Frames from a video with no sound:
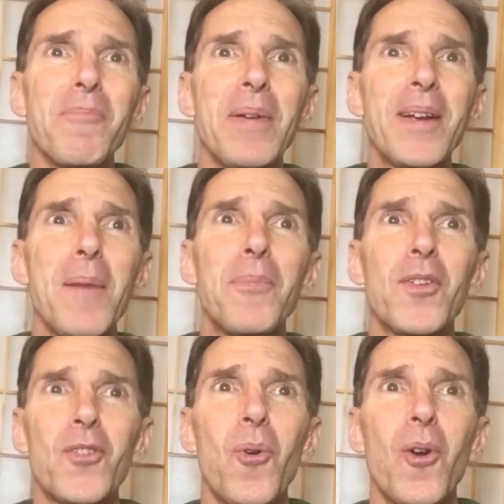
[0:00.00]
Pick up
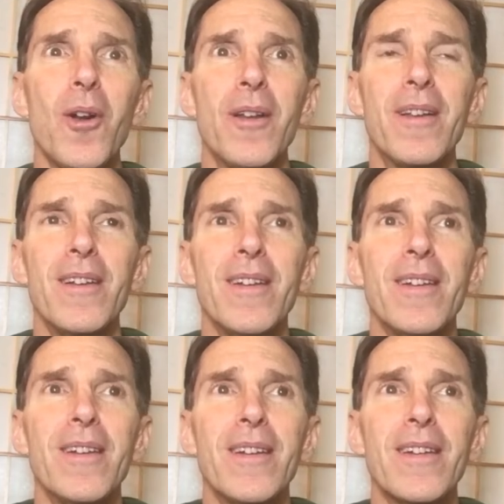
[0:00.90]
the sword,
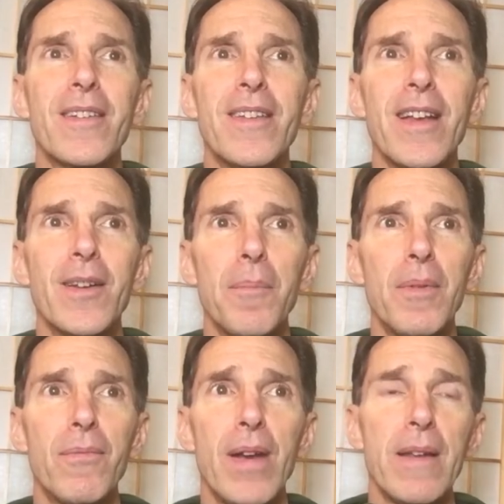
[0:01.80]
stand up
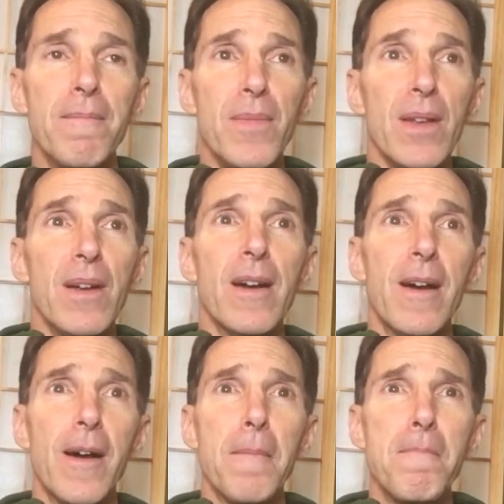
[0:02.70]
and fight.
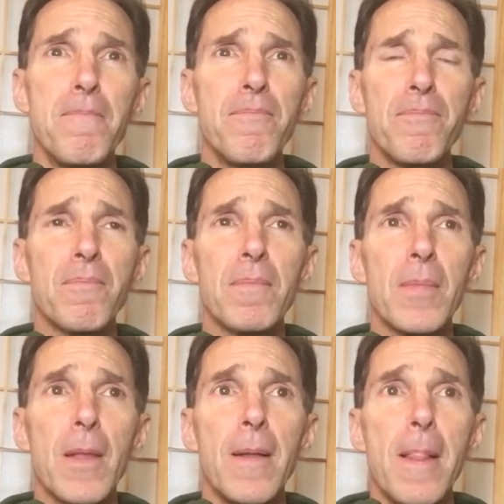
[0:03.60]
Not
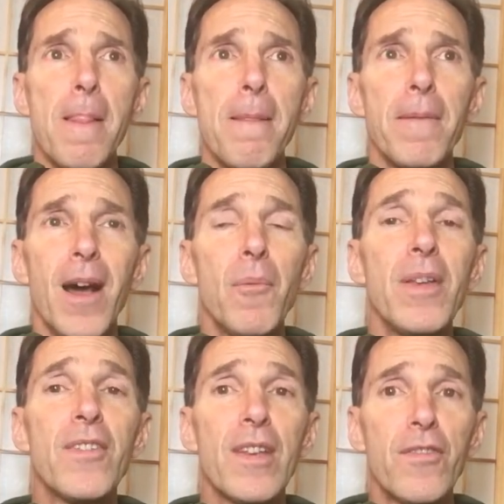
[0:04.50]

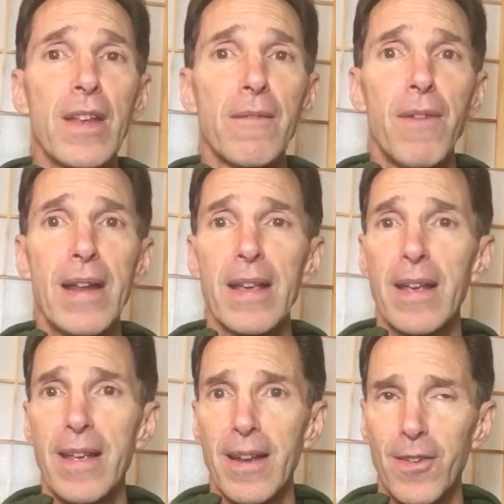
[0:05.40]
resisting, fighting
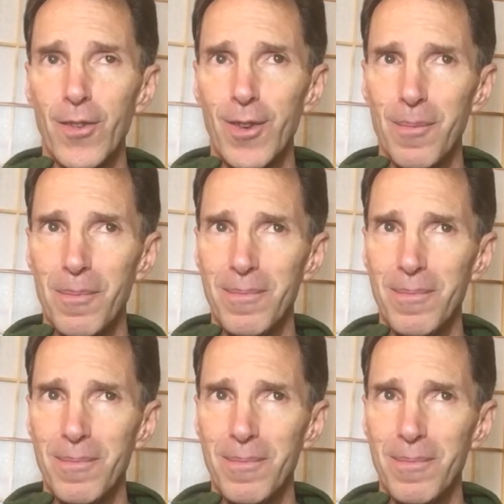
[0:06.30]
against.